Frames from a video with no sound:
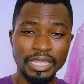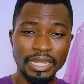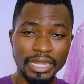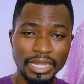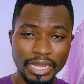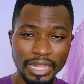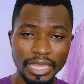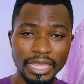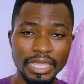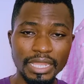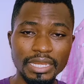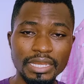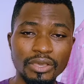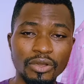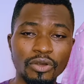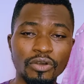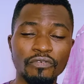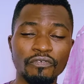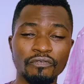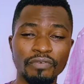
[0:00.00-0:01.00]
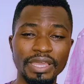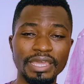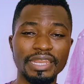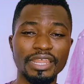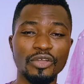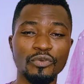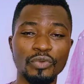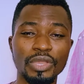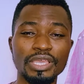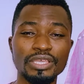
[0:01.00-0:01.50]
Learn or
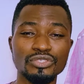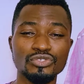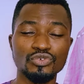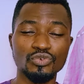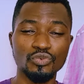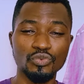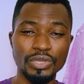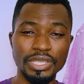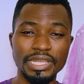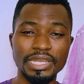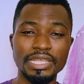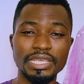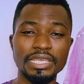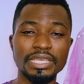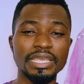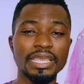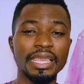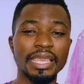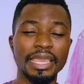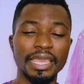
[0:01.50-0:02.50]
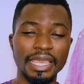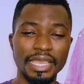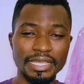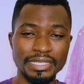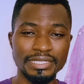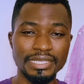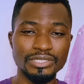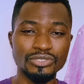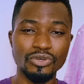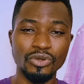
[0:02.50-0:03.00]
find a way to quickly
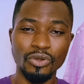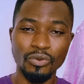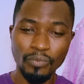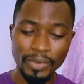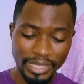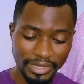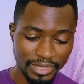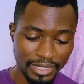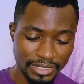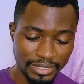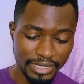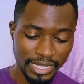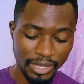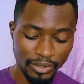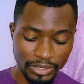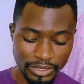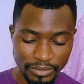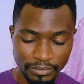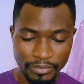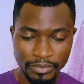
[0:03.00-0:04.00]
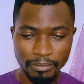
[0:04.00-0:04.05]
exit or work things out,